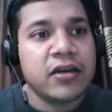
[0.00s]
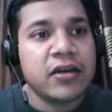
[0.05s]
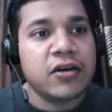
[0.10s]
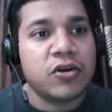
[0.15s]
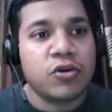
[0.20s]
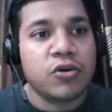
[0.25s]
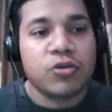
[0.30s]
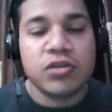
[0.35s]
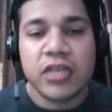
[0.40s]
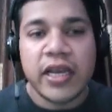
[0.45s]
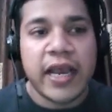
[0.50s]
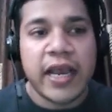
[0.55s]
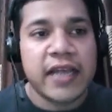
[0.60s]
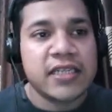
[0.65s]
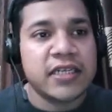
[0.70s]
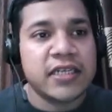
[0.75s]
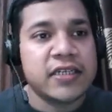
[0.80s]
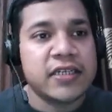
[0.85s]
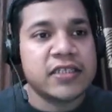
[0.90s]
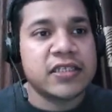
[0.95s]
rows as
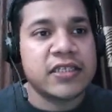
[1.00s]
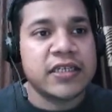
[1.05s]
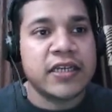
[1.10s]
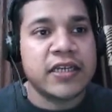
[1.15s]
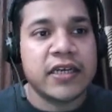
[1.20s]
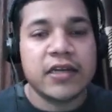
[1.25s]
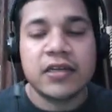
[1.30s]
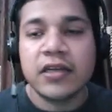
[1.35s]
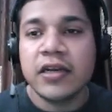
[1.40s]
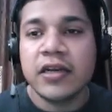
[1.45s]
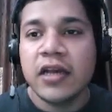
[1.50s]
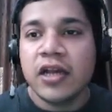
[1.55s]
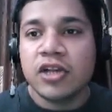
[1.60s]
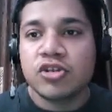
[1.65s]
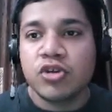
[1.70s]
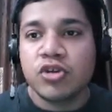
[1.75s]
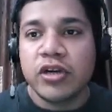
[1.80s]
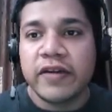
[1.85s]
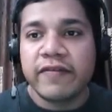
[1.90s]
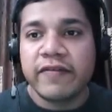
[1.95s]
it is seen here. So
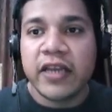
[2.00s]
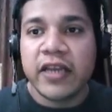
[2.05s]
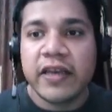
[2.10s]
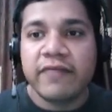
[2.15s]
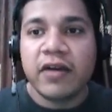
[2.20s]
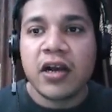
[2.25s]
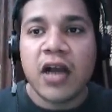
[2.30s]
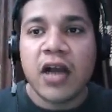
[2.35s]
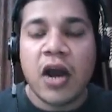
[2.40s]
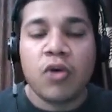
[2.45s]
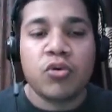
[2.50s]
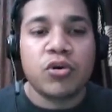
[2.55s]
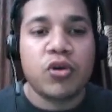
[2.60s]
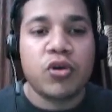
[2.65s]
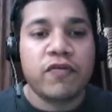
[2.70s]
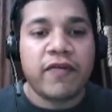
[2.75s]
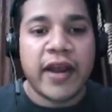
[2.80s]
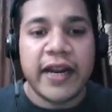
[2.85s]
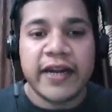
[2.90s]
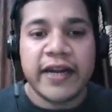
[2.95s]
it will give a count of
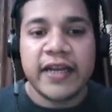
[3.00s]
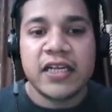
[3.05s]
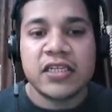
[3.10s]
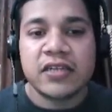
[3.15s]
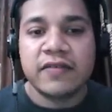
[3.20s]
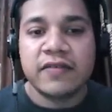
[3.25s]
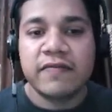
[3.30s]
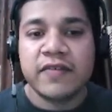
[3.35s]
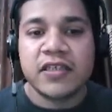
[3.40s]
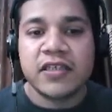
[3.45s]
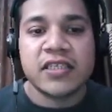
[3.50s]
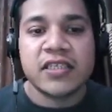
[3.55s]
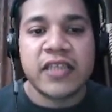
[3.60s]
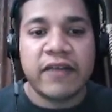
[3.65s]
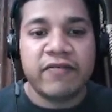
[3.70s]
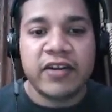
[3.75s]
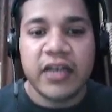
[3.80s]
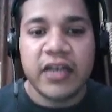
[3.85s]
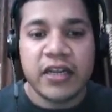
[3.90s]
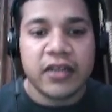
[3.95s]
IDs, which is
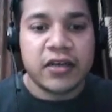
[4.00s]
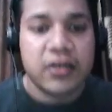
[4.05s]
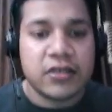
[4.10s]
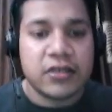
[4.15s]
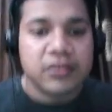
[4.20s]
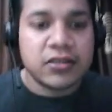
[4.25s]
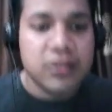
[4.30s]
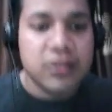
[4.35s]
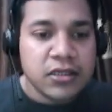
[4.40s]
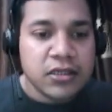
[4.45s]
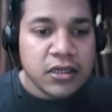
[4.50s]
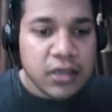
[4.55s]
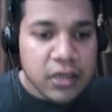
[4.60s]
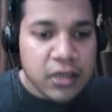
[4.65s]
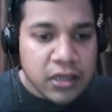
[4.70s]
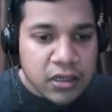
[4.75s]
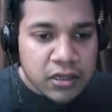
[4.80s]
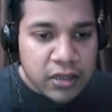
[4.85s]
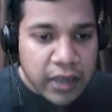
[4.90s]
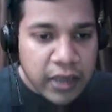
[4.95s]
17 here.
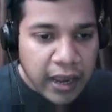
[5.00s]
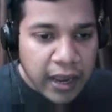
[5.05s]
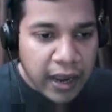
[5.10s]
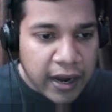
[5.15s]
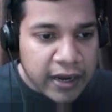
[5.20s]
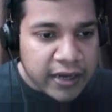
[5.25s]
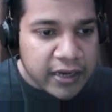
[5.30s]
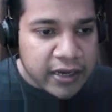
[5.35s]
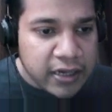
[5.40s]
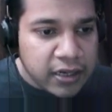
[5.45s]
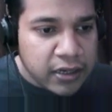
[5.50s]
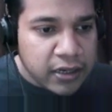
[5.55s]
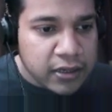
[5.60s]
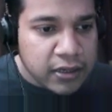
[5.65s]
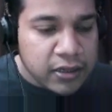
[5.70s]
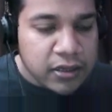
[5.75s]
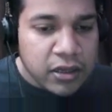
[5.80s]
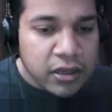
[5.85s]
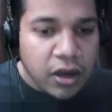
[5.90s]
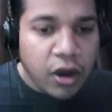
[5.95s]
And
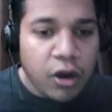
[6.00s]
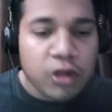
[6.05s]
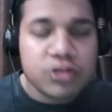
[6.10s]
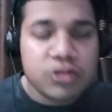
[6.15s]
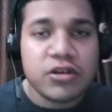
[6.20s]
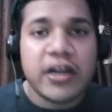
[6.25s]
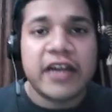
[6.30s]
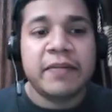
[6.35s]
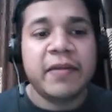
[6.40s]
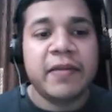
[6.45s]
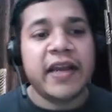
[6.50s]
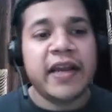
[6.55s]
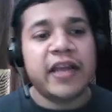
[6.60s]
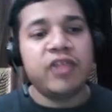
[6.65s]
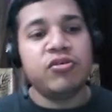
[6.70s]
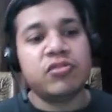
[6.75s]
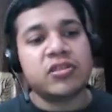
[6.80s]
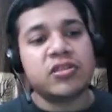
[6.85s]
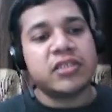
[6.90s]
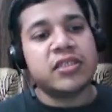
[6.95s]
also let me tell
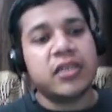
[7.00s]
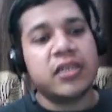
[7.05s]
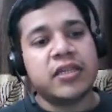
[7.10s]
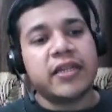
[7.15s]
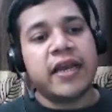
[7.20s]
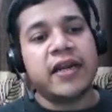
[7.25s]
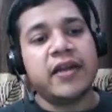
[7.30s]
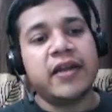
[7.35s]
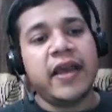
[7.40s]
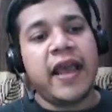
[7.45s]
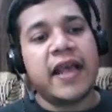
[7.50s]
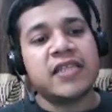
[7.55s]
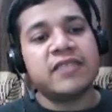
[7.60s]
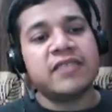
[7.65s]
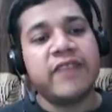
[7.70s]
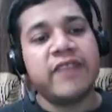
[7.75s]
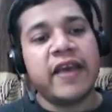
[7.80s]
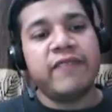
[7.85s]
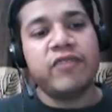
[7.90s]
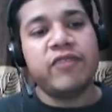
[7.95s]
you that as we
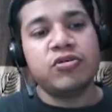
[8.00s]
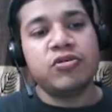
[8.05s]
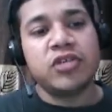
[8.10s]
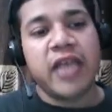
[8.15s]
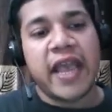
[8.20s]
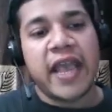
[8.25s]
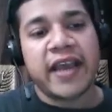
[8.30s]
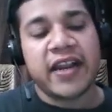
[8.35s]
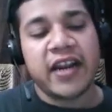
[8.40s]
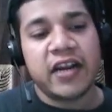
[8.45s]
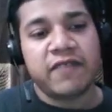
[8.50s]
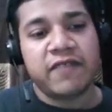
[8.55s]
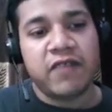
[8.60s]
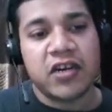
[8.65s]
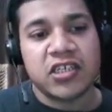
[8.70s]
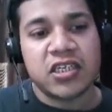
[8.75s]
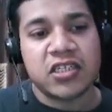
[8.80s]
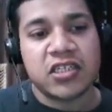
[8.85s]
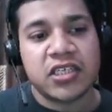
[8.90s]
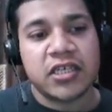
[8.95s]
have used aggregate
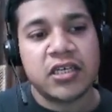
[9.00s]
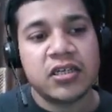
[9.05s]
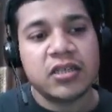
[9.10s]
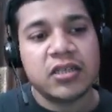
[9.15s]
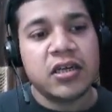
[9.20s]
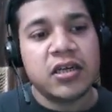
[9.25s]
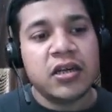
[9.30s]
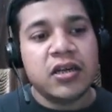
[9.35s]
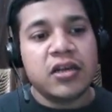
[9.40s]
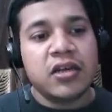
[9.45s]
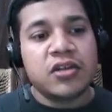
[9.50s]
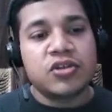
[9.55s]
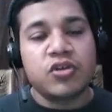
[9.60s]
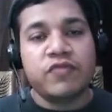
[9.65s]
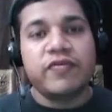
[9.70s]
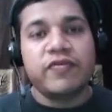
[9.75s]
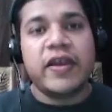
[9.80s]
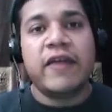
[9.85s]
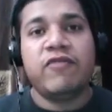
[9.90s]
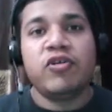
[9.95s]
functions here, so we
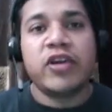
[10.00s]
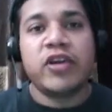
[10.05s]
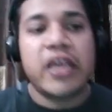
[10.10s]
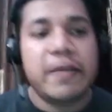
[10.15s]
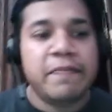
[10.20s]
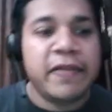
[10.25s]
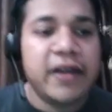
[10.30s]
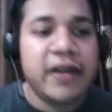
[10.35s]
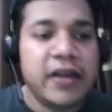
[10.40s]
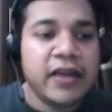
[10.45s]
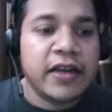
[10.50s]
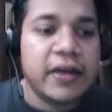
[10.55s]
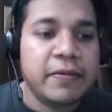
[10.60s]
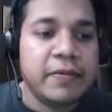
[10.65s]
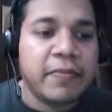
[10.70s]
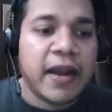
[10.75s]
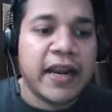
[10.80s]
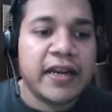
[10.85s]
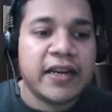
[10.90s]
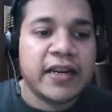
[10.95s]
have to keep it in
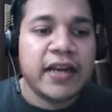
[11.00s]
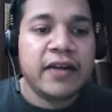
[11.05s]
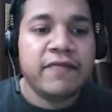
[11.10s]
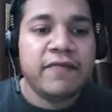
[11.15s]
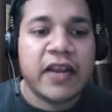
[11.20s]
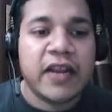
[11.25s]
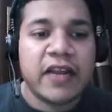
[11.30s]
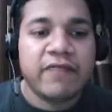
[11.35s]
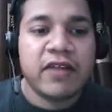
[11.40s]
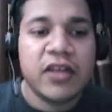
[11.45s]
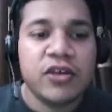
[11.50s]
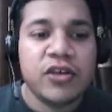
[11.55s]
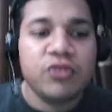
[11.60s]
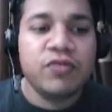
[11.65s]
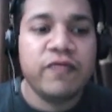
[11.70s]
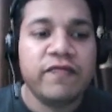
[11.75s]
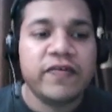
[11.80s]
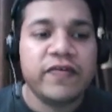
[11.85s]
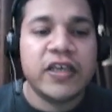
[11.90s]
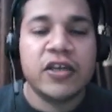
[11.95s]
mind that whenever
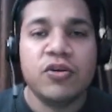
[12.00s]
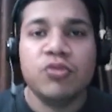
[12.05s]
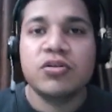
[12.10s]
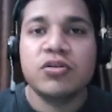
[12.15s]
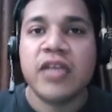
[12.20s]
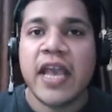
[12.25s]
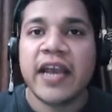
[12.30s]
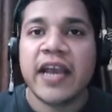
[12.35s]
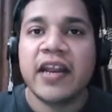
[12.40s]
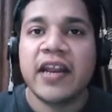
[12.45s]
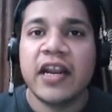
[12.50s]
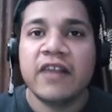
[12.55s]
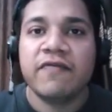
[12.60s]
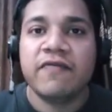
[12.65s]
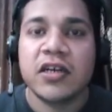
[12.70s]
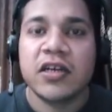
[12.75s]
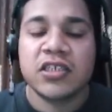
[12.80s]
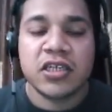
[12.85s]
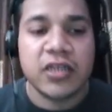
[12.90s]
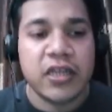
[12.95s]
we use aggregate
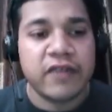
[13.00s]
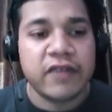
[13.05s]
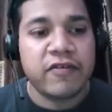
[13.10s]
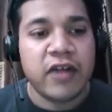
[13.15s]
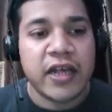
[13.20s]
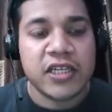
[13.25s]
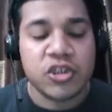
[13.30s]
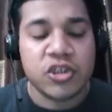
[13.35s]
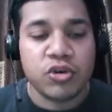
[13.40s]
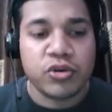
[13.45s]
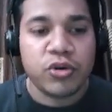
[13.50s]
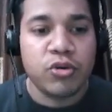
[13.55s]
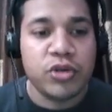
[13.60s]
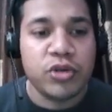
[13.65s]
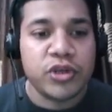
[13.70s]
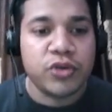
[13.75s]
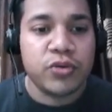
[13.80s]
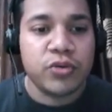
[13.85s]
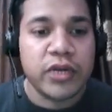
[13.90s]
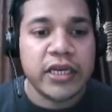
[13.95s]
function in our SOQL
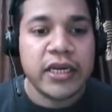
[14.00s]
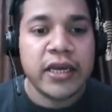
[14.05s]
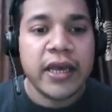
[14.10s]
query,